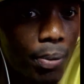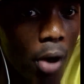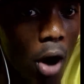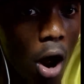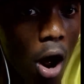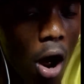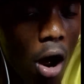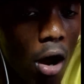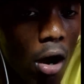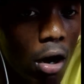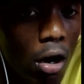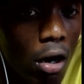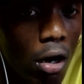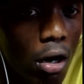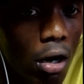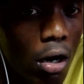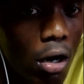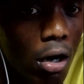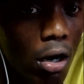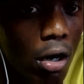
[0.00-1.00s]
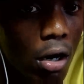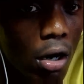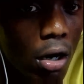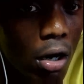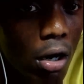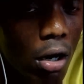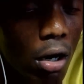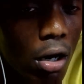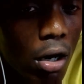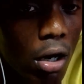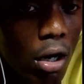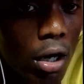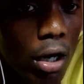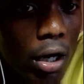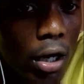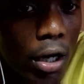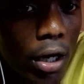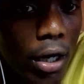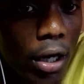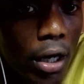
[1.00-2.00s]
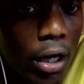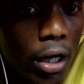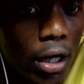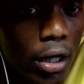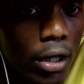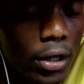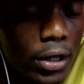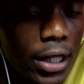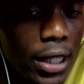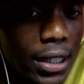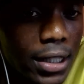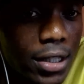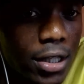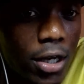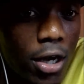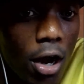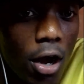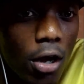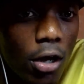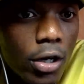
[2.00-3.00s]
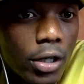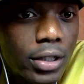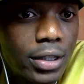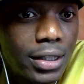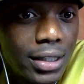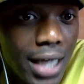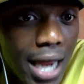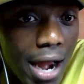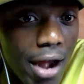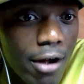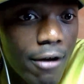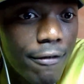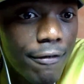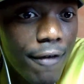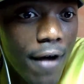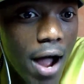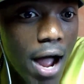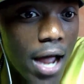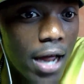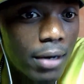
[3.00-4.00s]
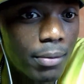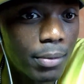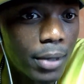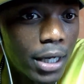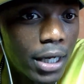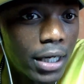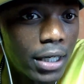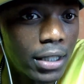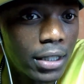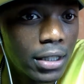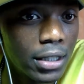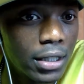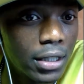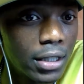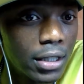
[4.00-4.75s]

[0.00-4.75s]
Bro. This girl looks terrified, man.